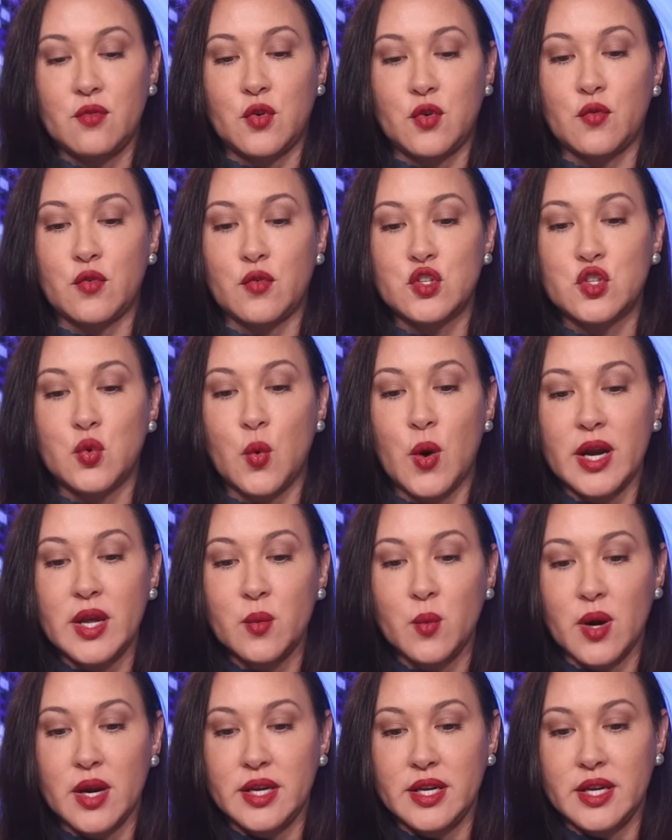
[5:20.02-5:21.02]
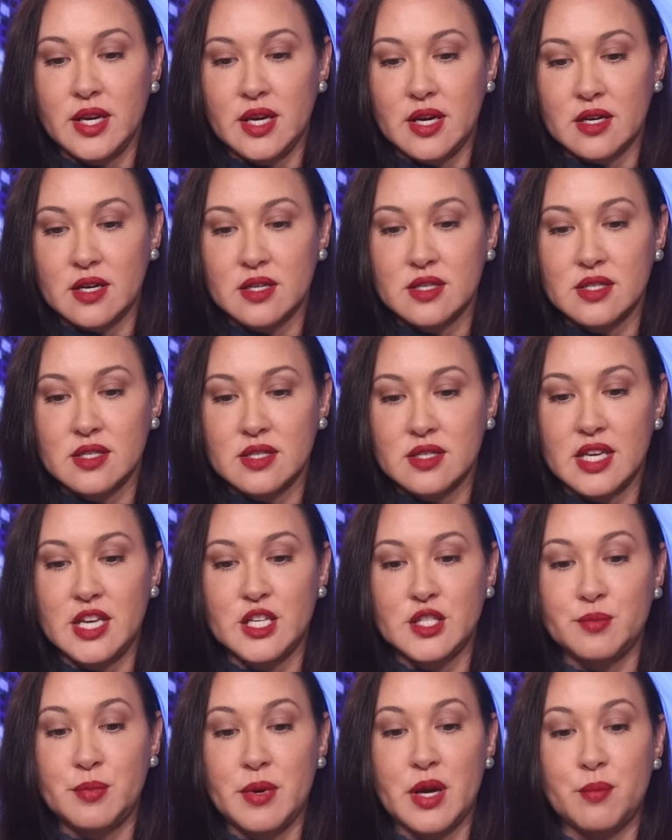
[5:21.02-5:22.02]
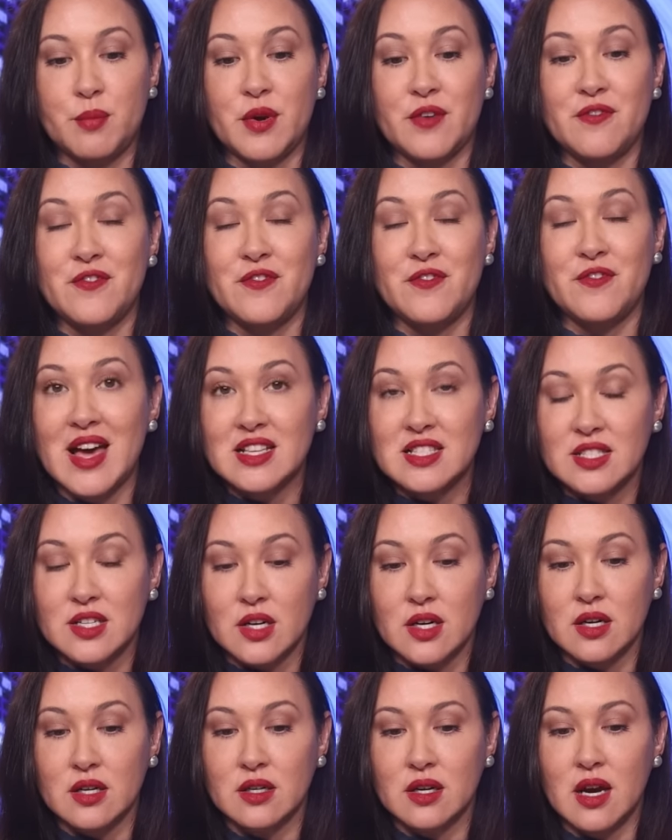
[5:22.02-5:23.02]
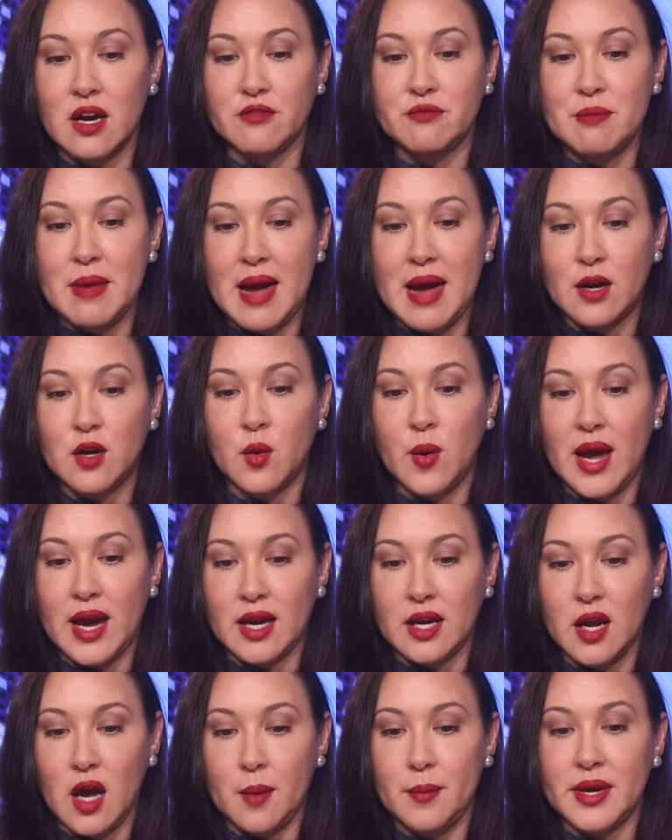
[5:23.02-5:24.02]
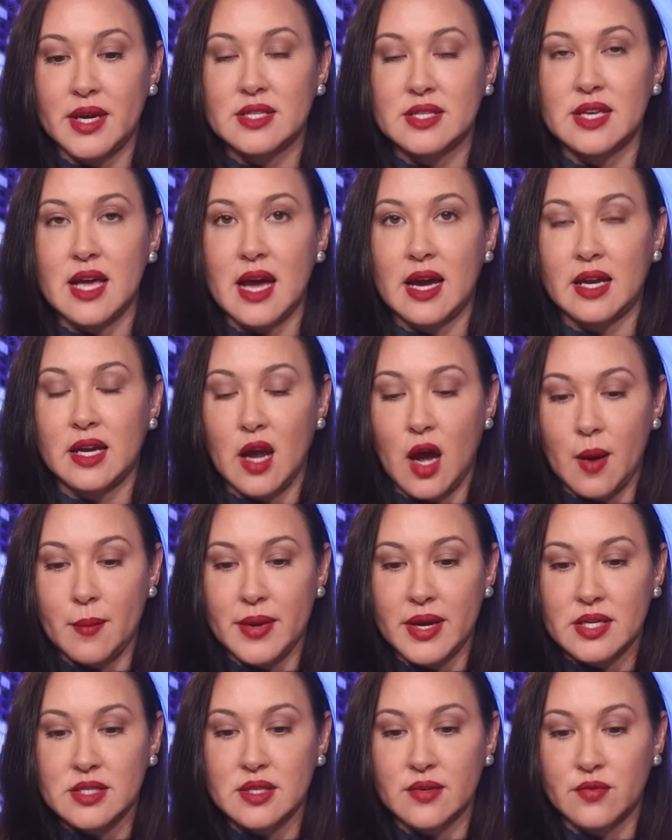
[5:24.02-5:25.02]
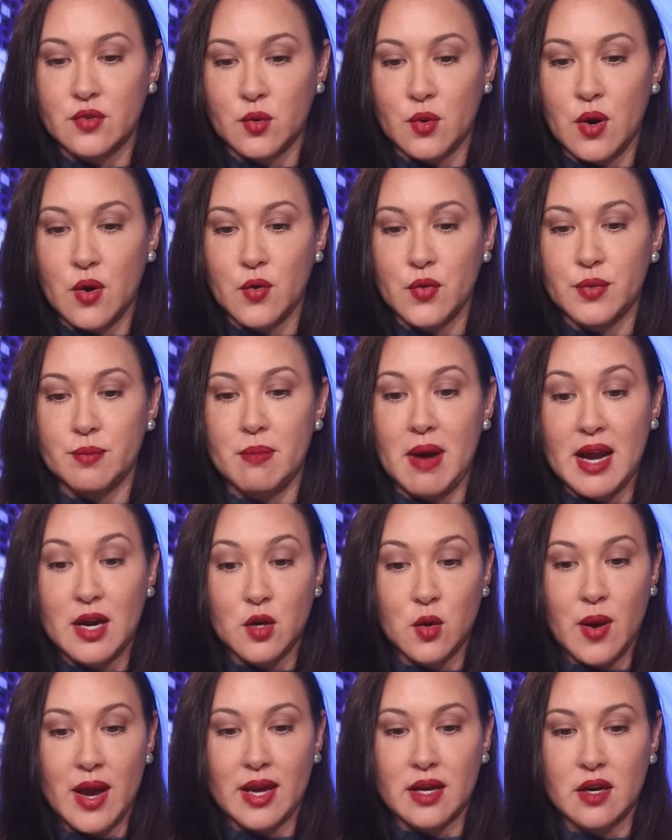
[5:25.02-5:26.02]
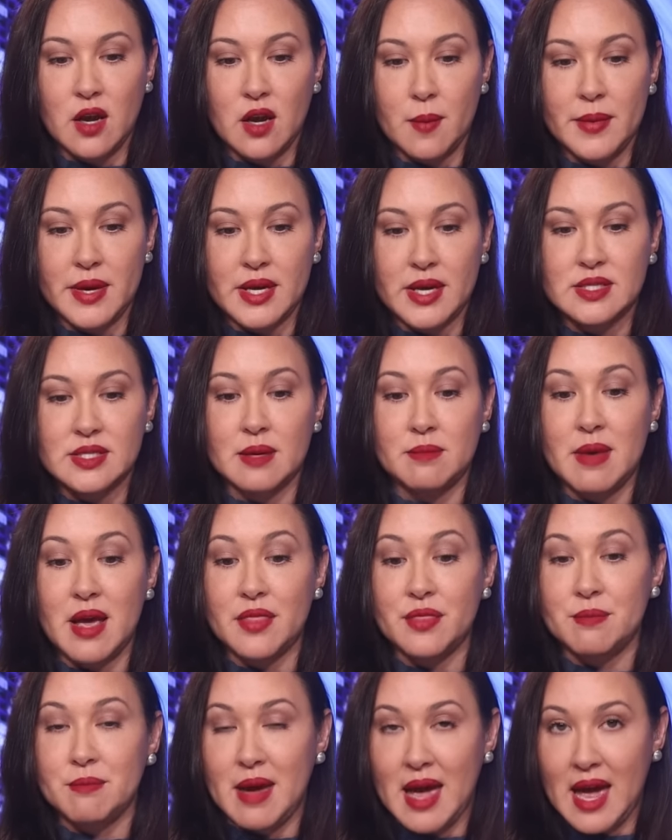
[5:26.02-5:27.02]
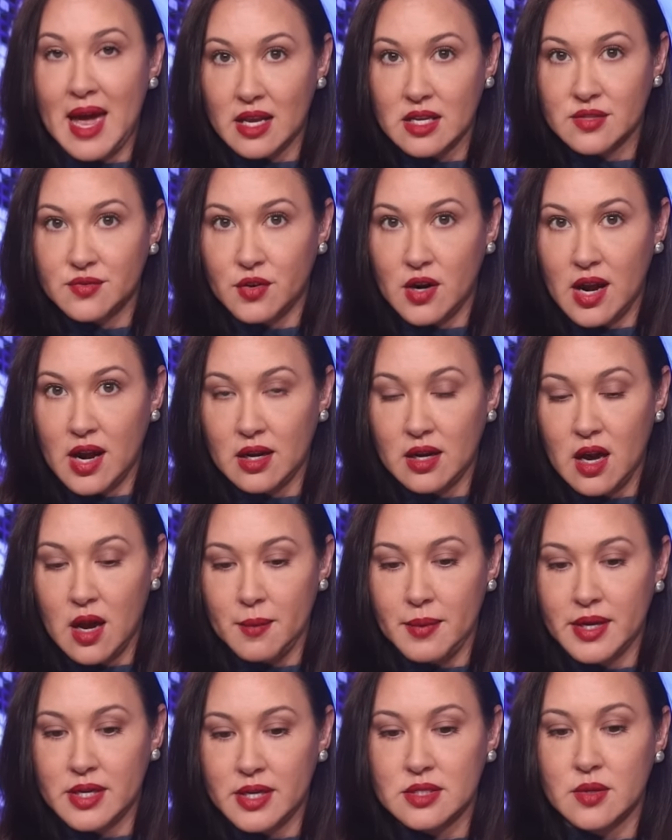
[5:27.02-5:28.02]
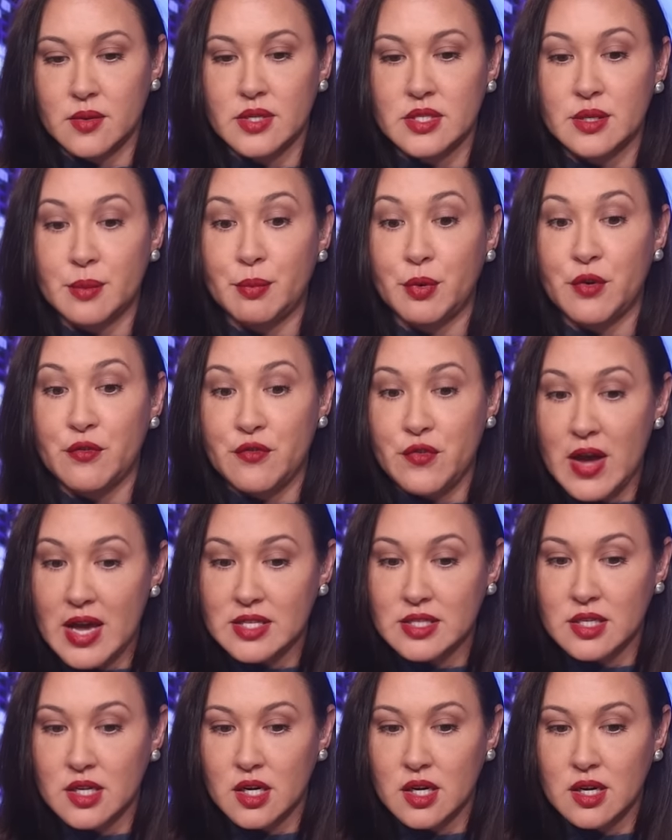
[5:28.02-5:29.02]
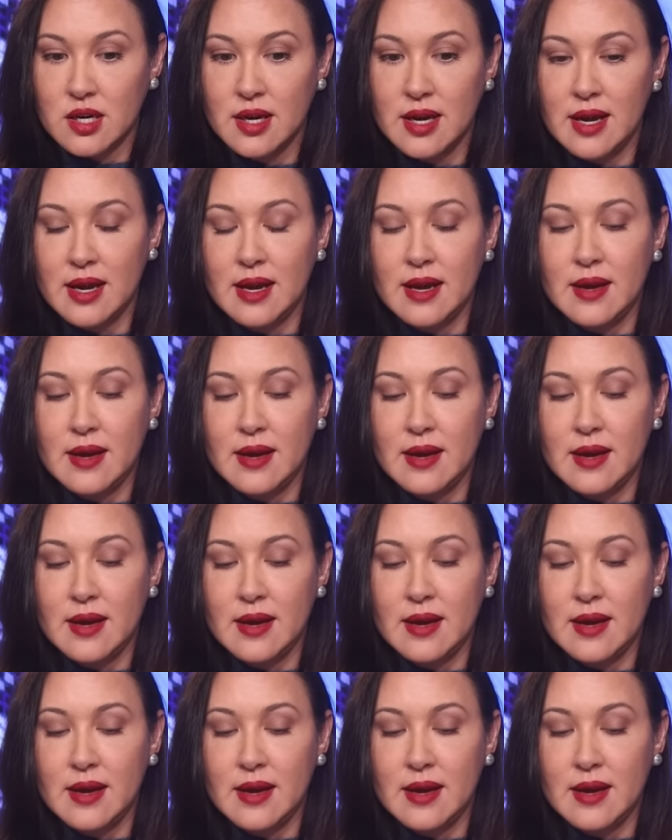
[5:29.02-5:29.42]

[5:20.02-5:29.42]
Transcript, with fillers: For over 21 years, he's been a professor of macroeconomics, economics of growth, microeconomics, and mathematics for economics. So he's a professor.